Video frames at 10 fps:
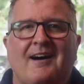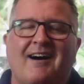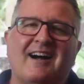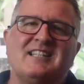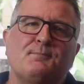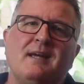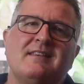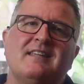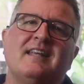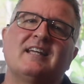I spent
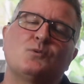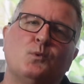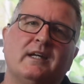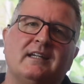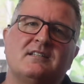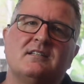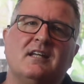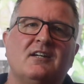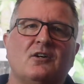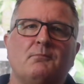the next week
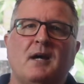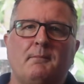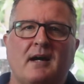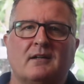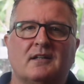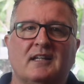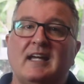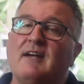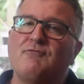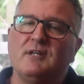sitting on my balcony
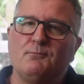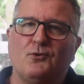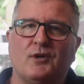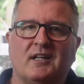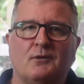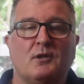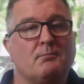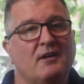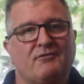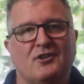every morning with
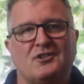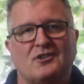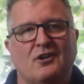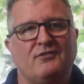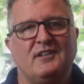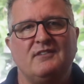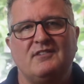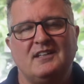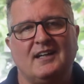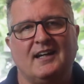my first coffee of
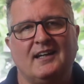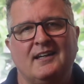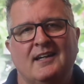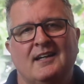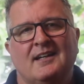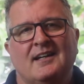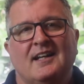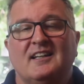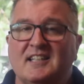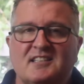the day,
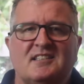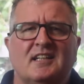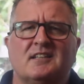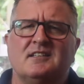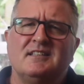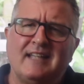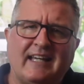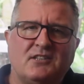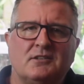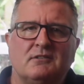listening to
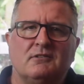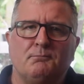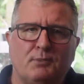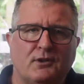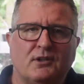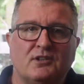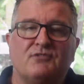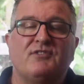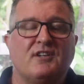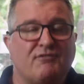nature and birds
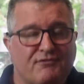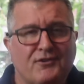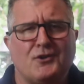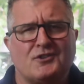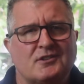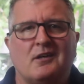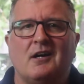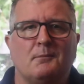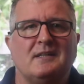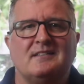for the first
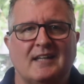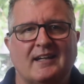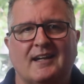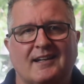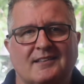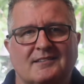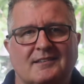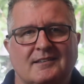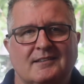time in decades.